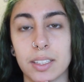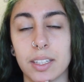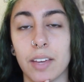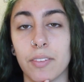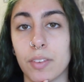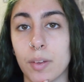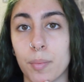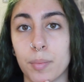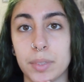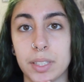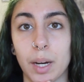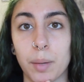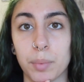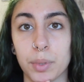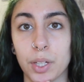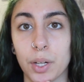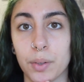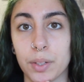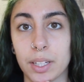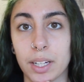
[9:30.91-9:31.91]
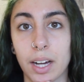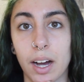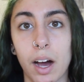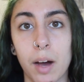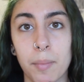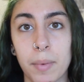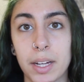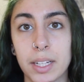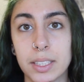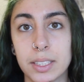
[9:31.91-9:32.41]
leave them down below in the
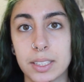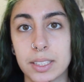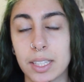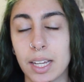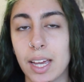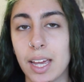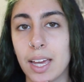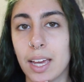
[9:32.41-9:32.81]
comments.